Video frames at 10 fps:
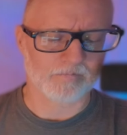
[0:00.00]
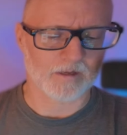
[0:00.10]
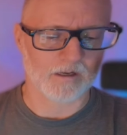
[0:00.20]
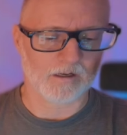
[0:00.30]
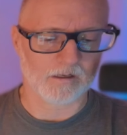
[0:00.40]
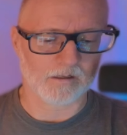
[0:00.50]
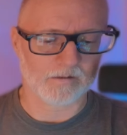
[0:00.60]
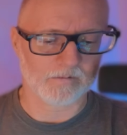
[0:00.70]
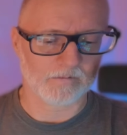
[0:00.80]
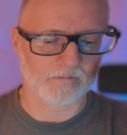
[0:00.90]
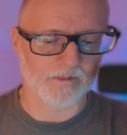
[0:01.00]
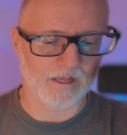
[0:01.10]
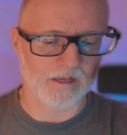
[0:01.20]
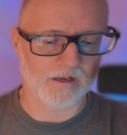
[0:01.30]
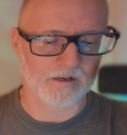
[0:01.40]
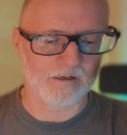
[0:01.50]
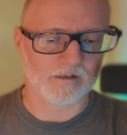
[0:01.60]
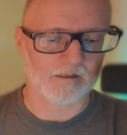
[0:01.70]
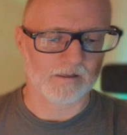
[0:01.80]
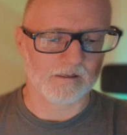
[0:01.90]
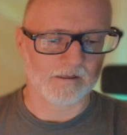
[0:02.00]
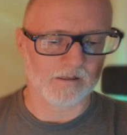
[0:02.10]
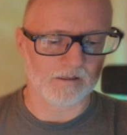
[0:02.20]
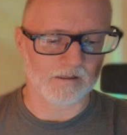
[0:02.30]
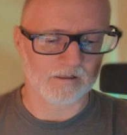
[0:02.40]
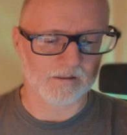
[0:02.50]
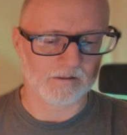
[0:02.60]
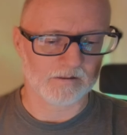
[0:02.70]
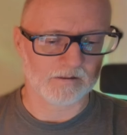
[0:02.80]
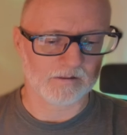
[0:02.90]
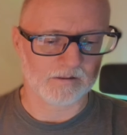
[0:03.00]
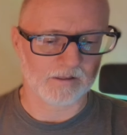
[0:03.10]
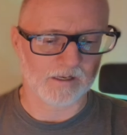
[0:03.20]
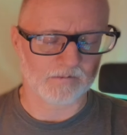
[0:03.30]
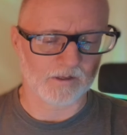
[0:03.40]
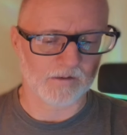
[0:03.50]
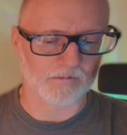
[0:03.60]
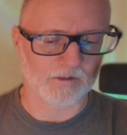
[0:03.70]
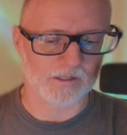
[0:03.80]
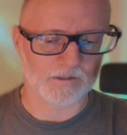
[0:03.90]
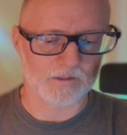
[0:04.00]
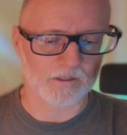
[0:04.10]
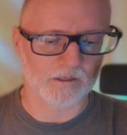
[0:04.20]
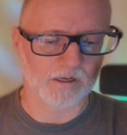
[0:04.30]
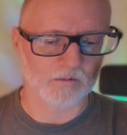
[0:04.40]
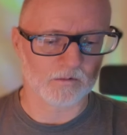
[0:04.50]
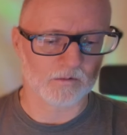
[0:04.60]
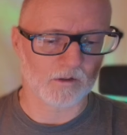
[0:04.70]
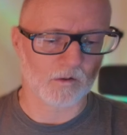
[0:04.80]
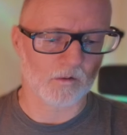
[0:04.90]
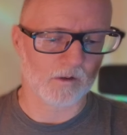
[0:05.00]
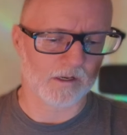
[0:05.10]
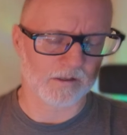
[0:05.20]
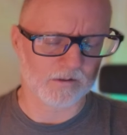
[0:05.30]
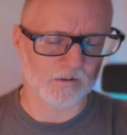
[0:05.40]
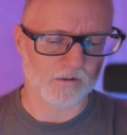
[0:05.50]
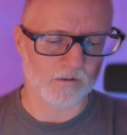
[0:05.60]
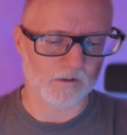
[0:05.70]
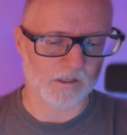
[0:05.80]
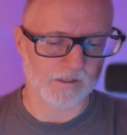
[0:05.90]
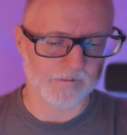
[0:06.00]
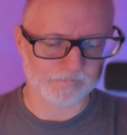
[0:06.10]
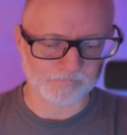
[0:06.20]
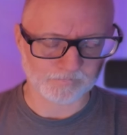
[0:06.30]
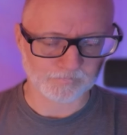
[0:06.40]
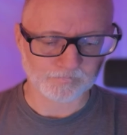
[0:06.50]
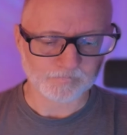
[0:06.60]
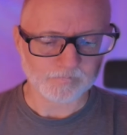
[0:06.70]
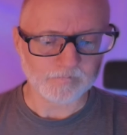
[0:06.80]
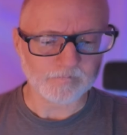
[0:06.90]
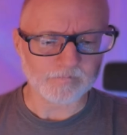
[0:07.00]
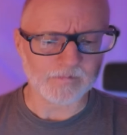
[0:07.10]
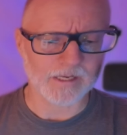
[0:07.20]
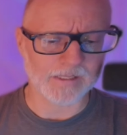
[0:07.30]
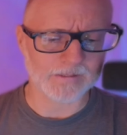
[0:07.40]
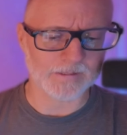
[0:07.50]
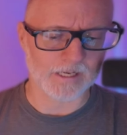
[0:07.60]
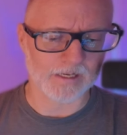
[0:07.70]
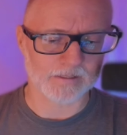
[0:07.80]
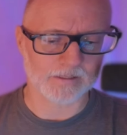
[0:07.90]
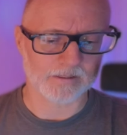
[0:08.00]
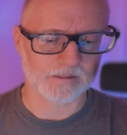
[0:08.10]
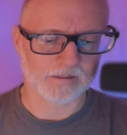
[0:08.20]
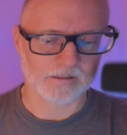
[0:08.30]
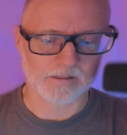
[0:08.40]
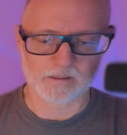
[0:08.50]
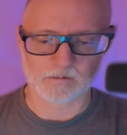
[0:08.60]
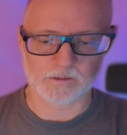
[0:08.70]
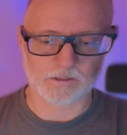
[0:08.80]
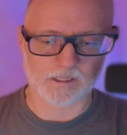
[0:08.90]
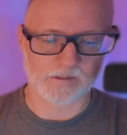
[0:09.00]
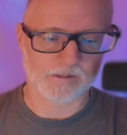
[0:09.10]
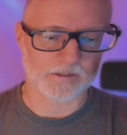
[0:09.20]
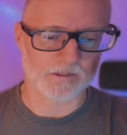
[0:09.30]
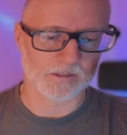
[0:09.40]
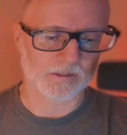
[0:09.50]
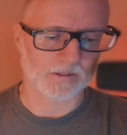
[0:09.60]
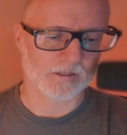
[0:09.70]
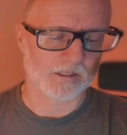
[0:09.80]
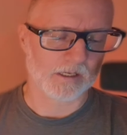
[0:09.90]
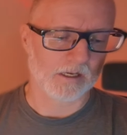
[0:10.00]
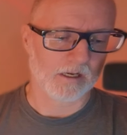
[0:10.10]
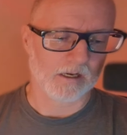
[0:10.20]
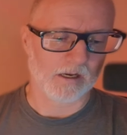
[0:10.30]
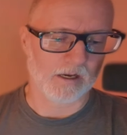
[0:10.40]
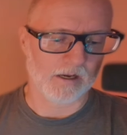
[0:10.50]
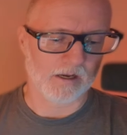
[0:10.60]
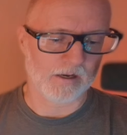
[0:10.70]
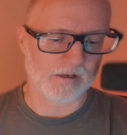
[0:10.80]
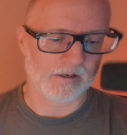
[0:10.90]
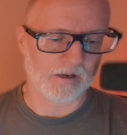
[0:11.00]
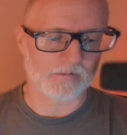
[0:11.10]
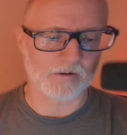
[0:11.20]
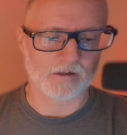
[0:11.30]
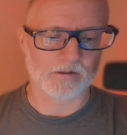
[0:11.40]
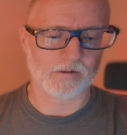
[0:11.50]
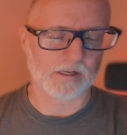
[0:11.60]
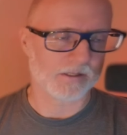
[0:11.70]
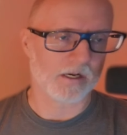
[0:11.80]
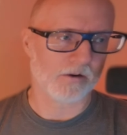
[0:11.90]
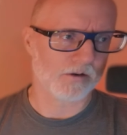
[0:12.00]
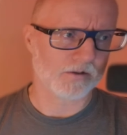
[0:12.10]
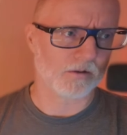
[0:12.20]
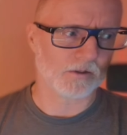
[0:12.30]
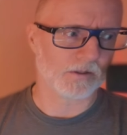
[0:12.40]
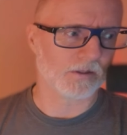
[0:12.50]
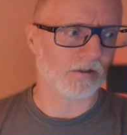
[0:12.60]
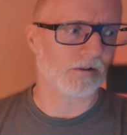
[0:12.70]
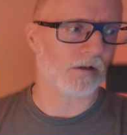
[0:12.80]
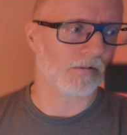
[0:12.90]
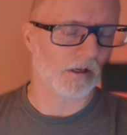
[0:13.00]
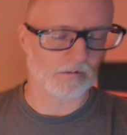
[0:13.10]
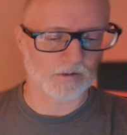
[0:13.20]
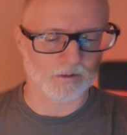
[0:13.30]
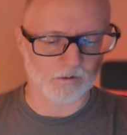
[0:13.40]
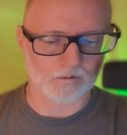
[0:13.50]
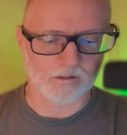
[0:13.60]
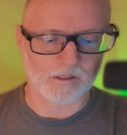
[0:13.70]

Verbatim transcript: uh, then, uh, after after that's done, I will go and do um, headstand, which is not in this list. And after I do headstand, I already told you the sequence after that. So,